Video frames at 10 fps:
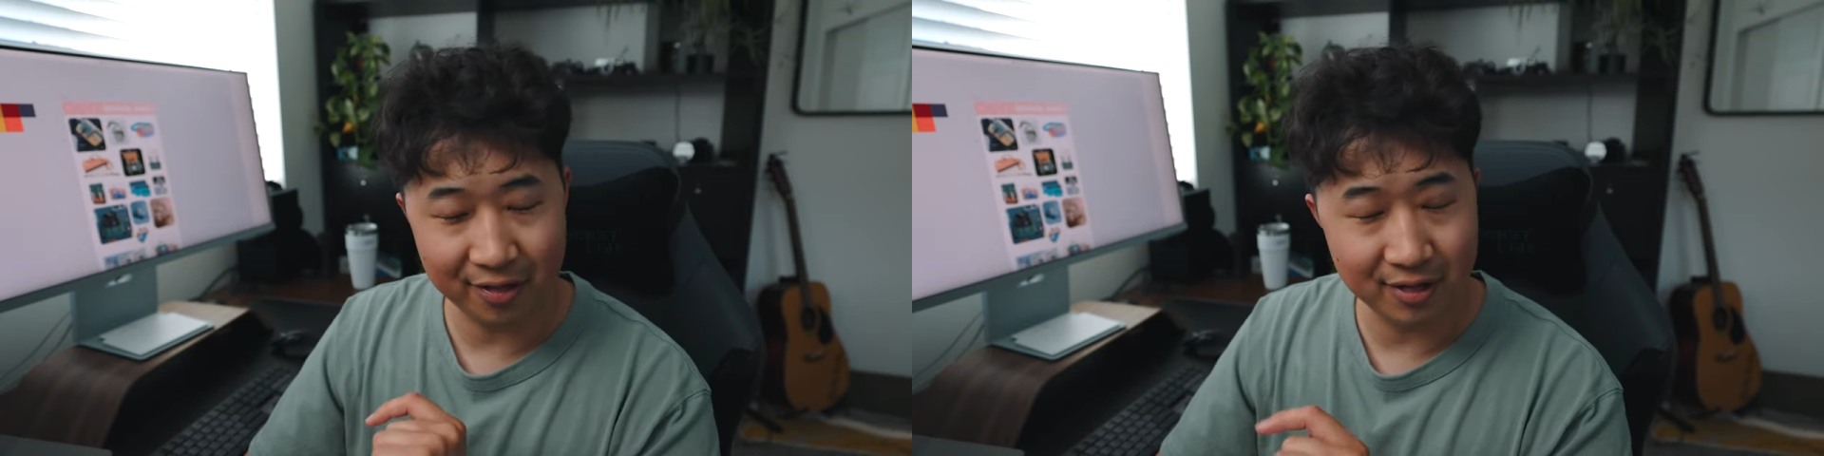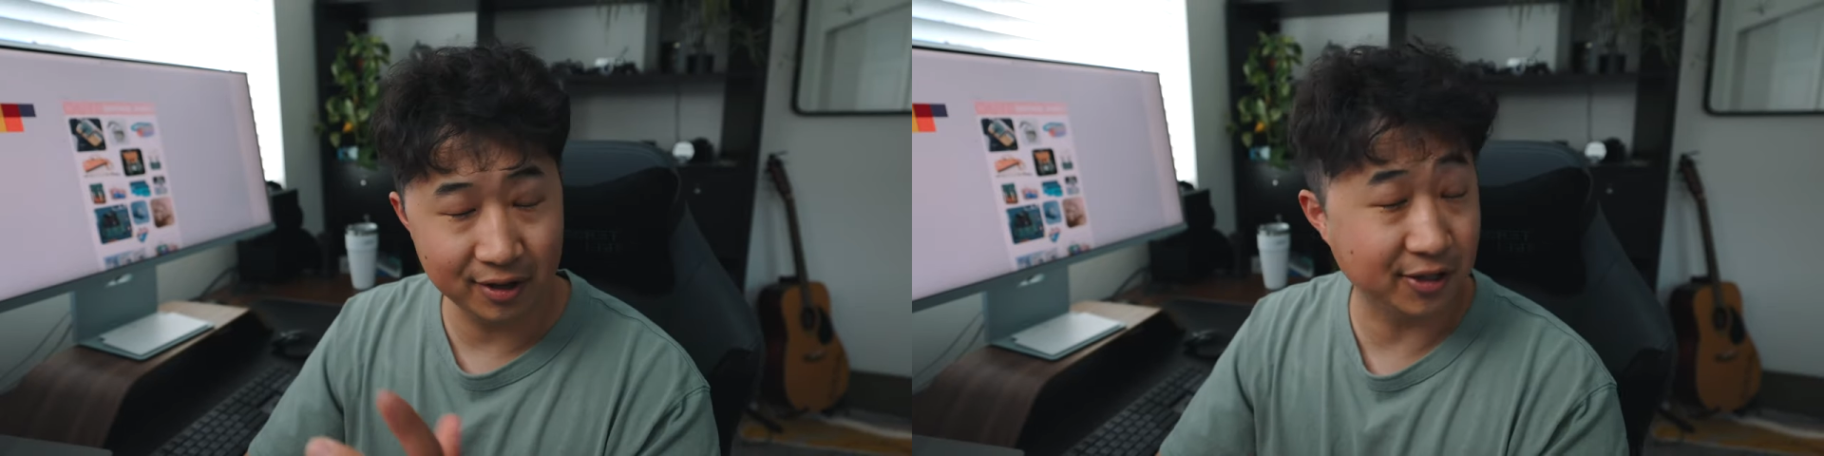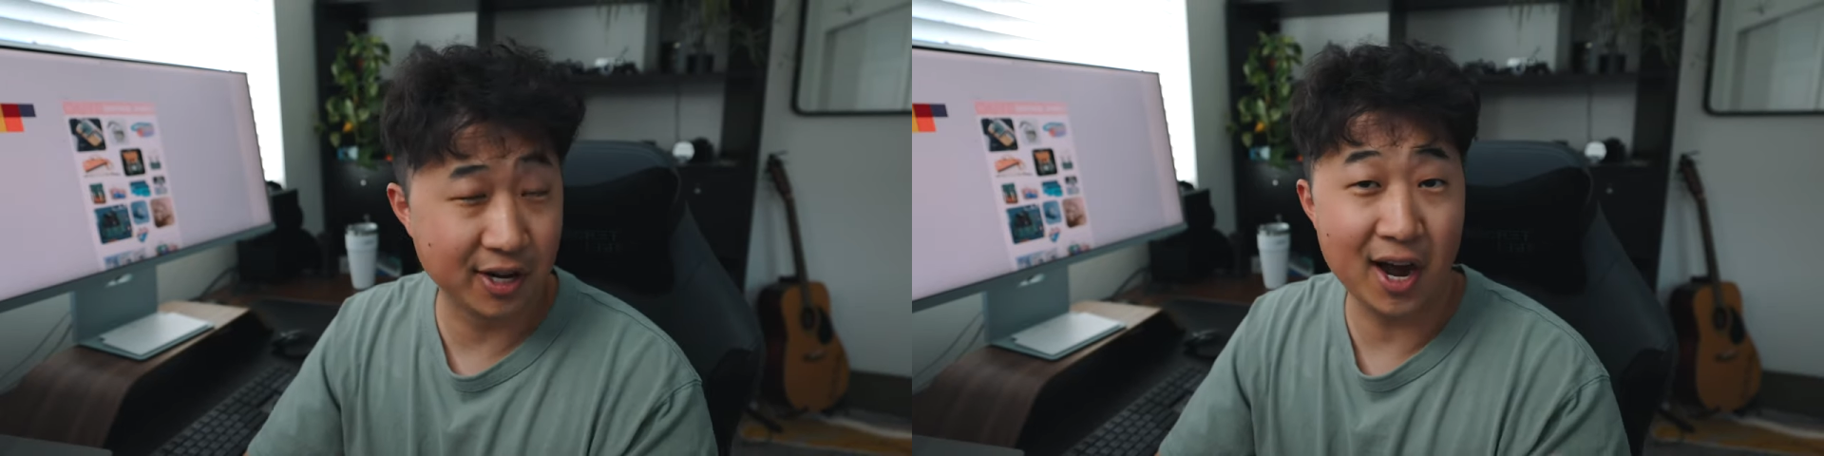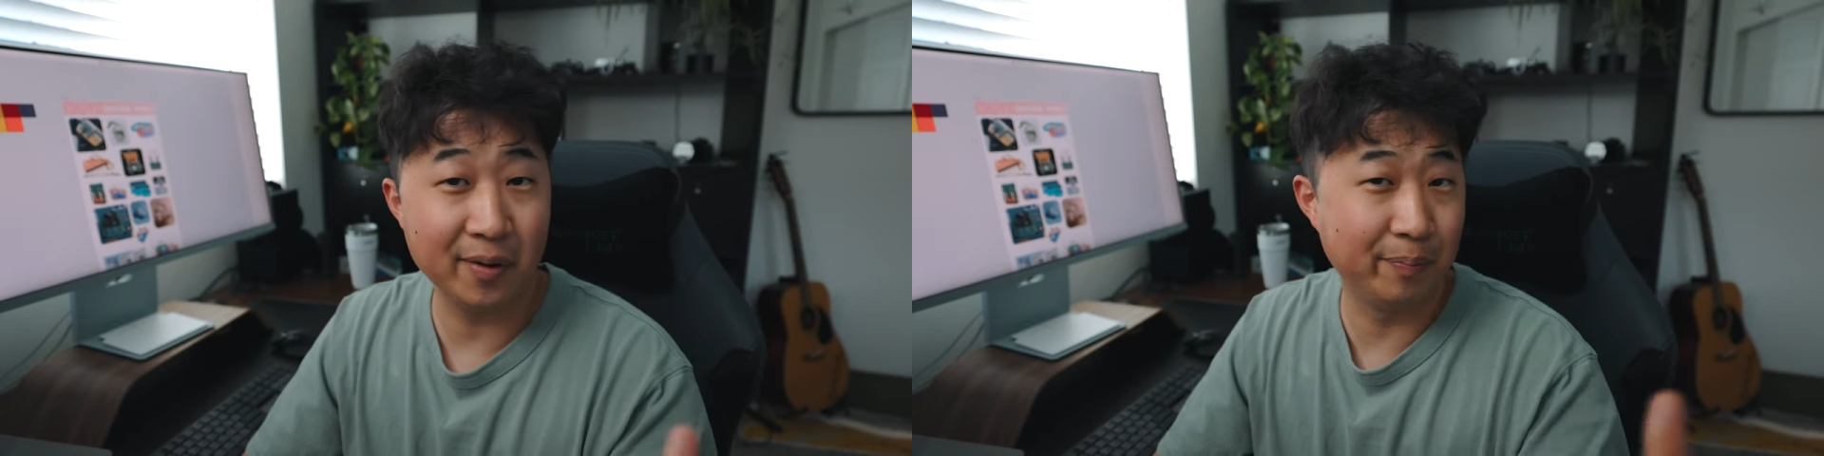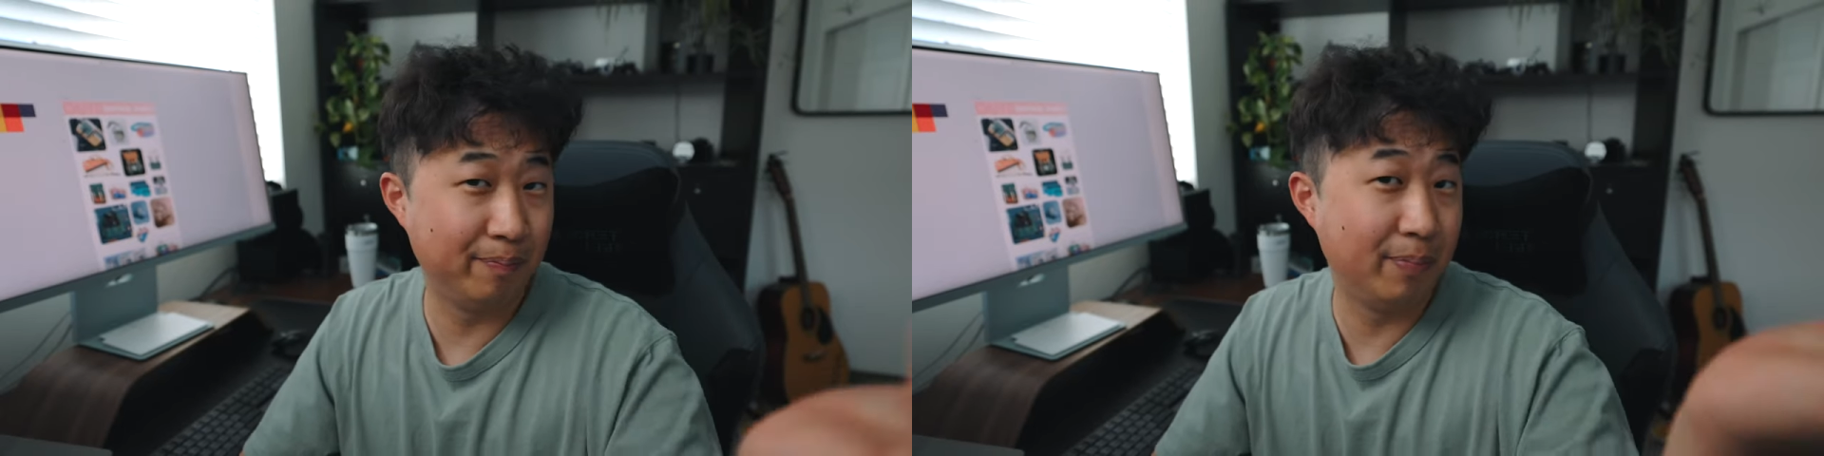this
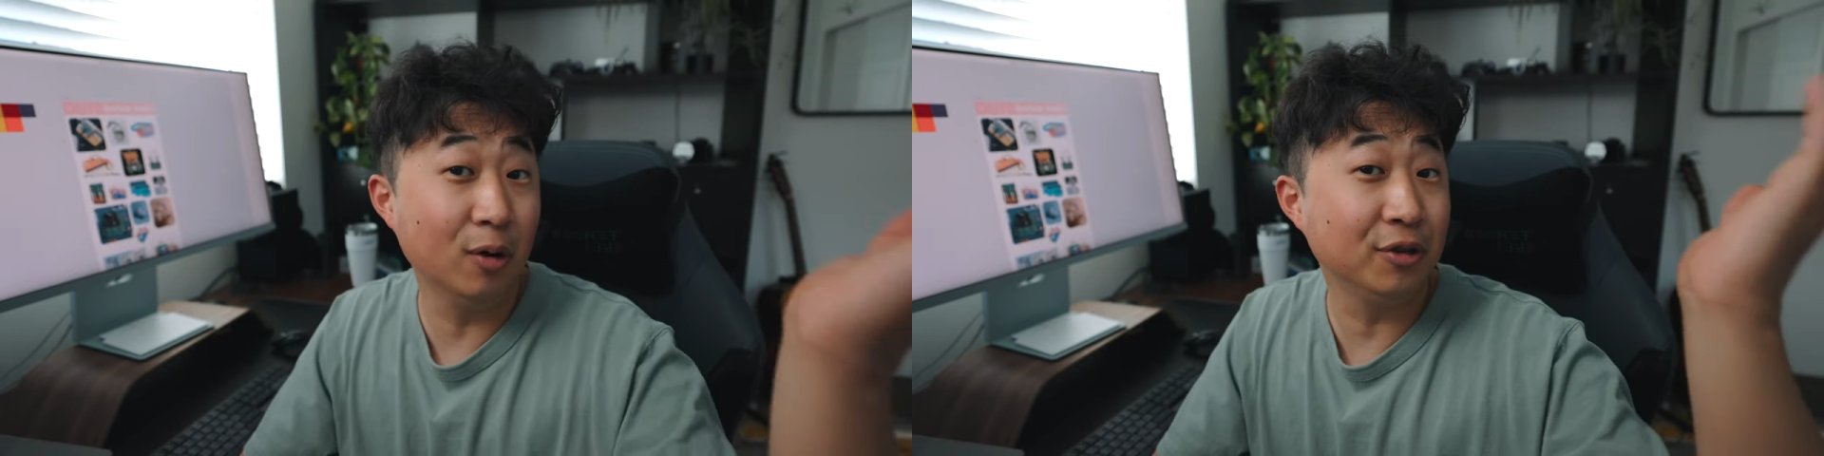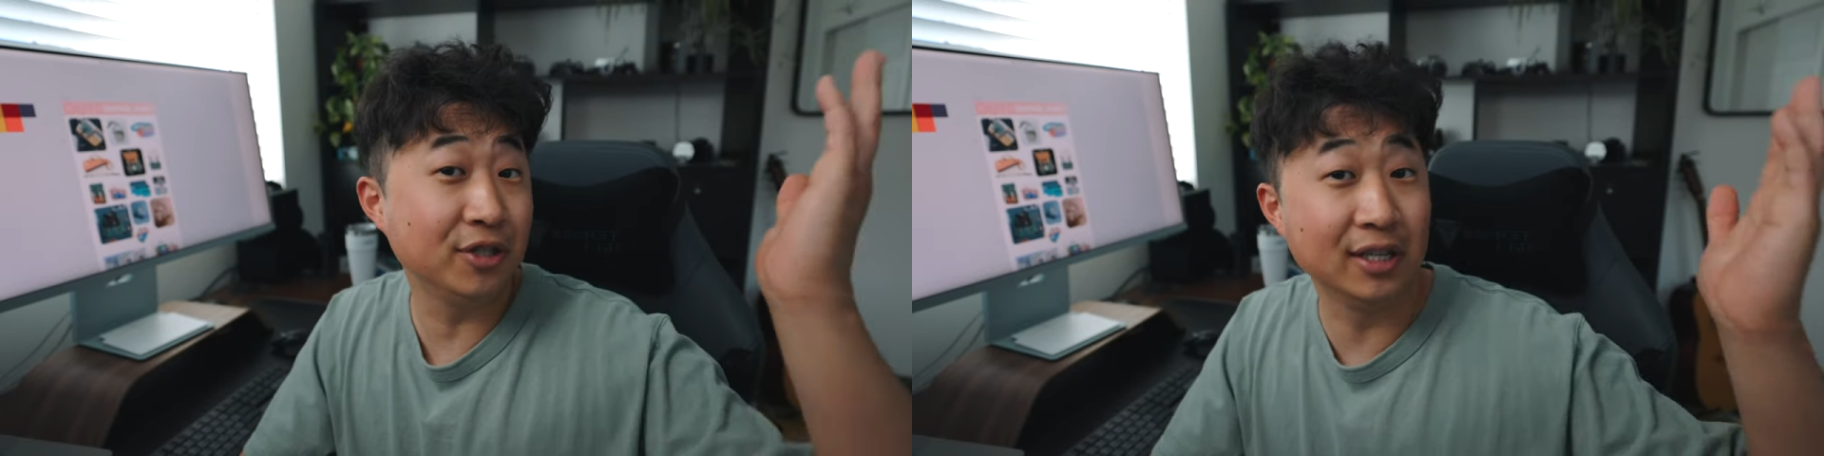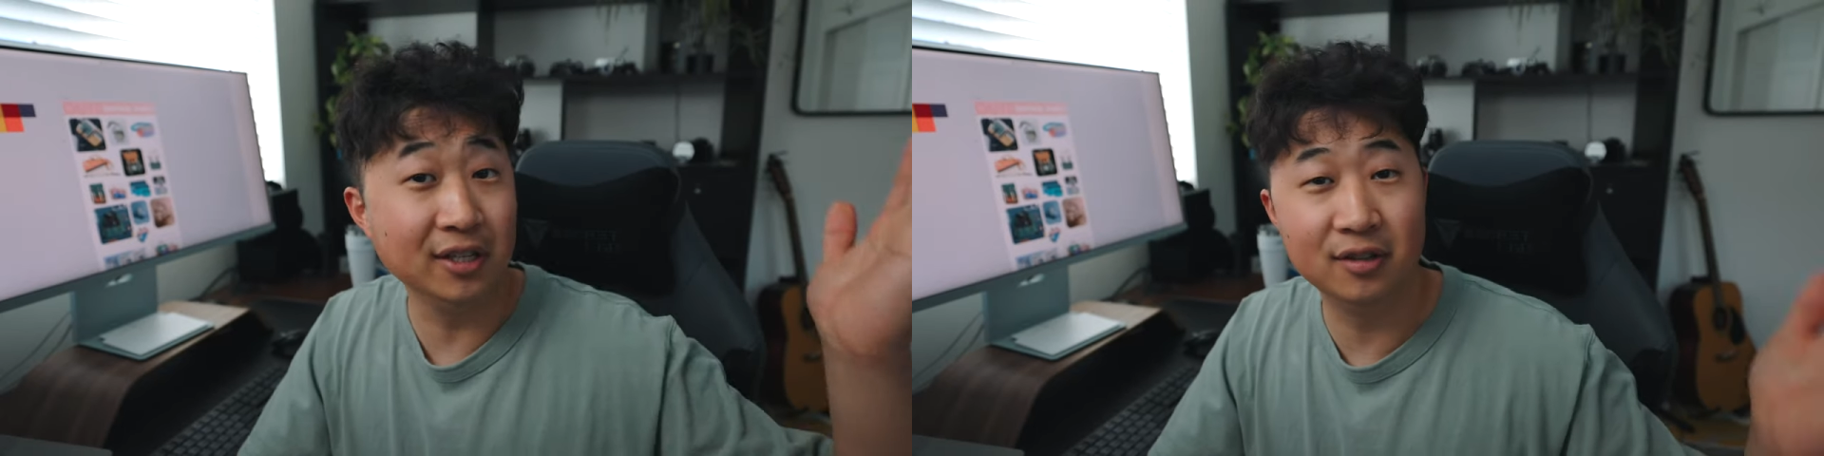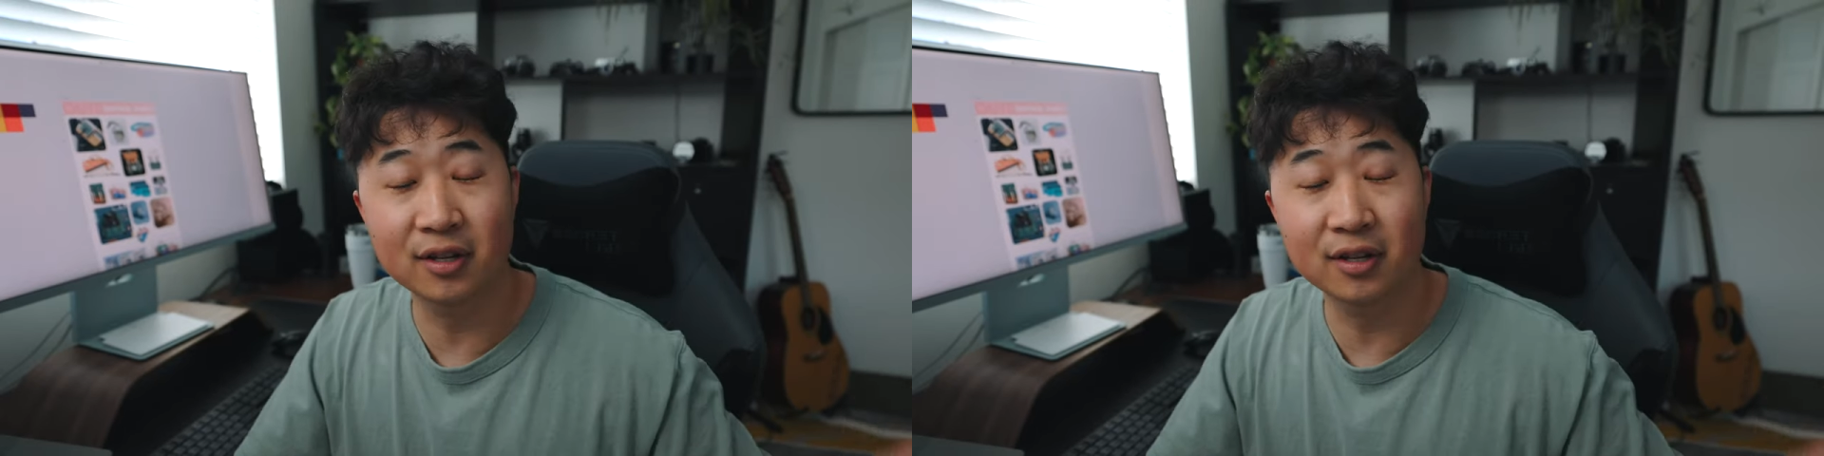got posted,